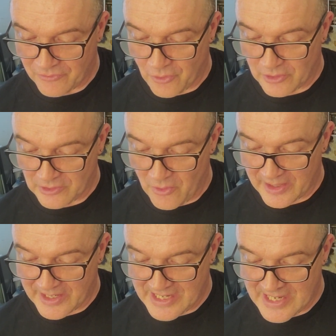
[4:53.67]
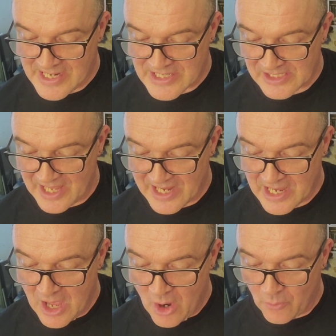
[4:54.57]
for Lower Guinea is
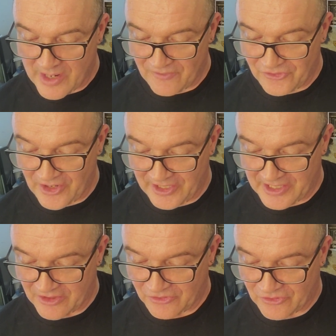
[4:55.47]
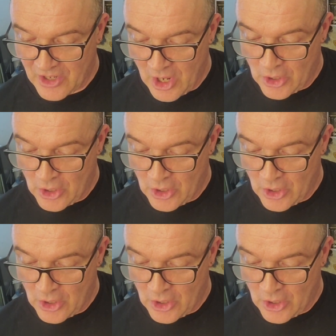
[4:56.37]
alike what I have said it is,